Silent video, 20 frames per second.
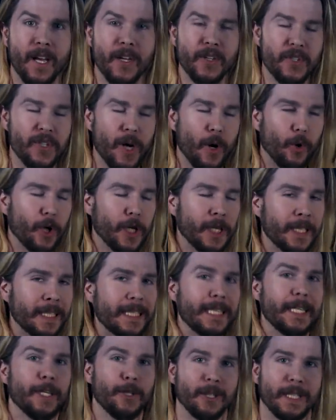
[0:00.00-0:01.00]
So
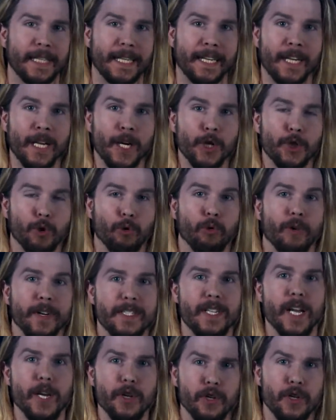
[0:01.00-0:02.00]
clearly,
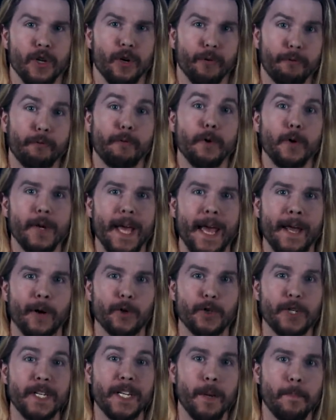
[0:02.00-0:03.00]
traditional food
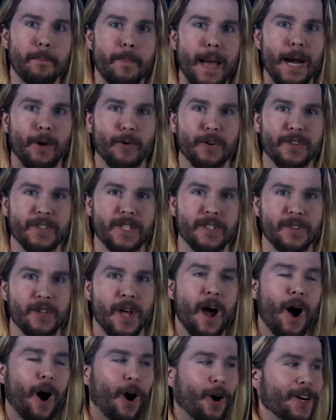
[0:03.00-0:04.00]
energy comparisons
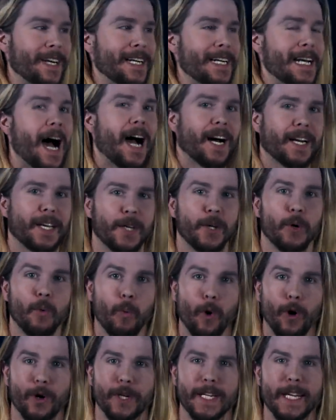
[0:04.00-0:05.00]
are not gonna
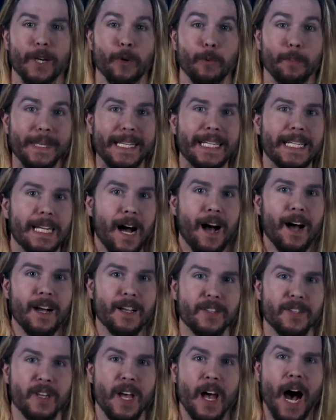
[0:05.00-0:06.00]
work here
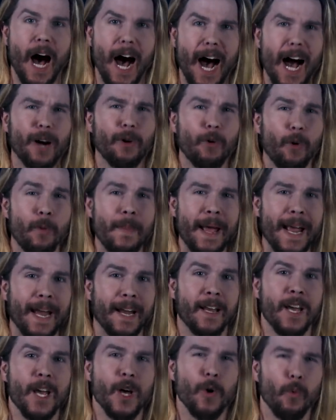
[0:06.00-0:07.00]
because
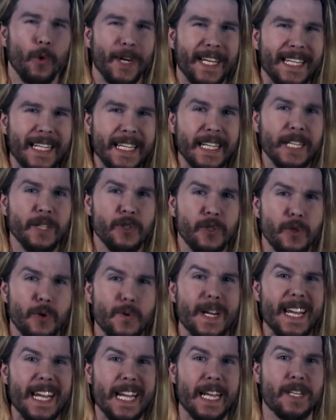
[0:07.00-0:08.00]
Aquaman would need
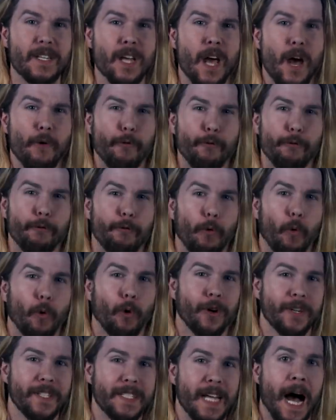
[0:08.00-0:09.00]
to eat
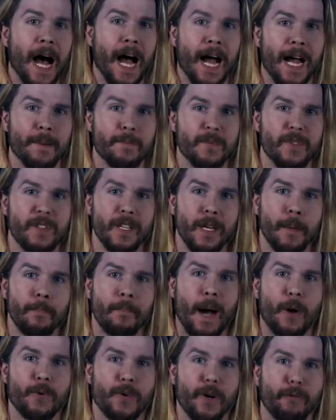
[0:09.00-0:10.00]
4 times the
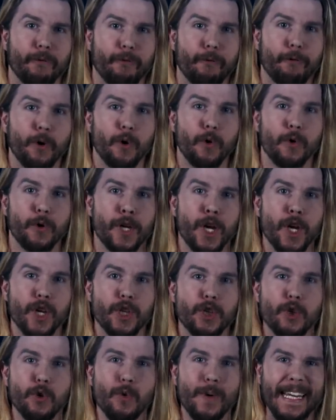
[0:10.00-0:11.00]
amount of food
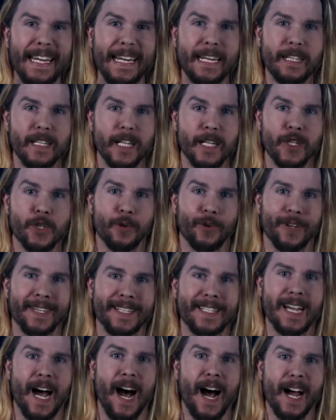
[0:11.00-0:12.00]
you eat in your
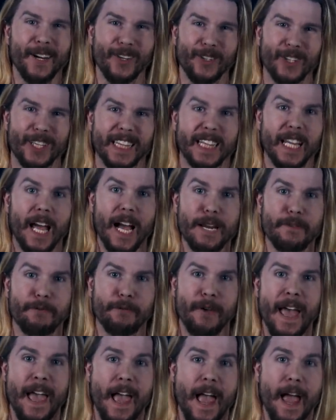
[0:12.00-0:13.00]
entire
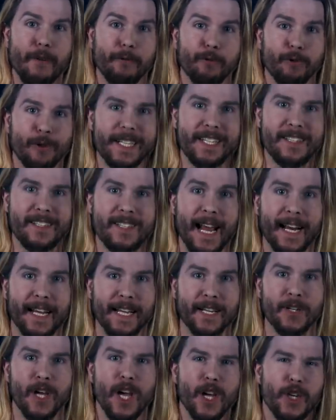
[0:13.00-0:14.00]
life every
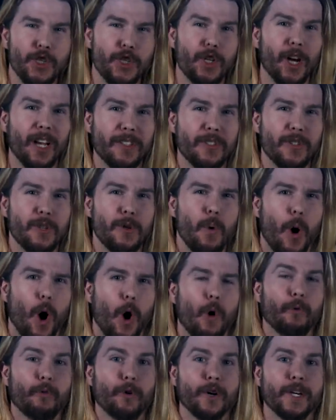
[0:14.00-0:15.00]
second just to
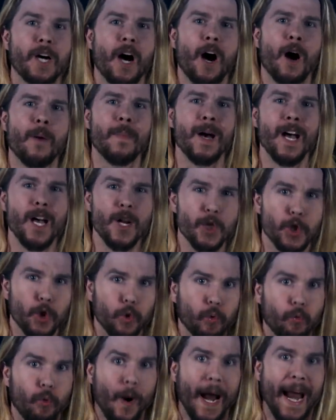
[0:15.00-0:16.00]
overcome
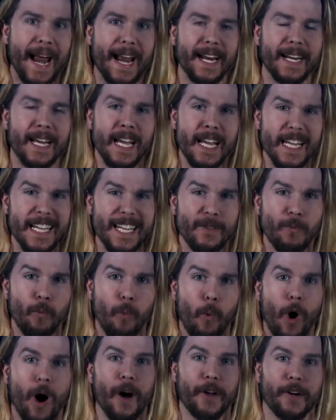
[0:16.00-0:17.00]
drag
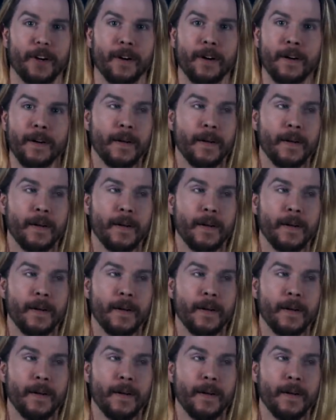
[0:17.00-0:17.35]
in water.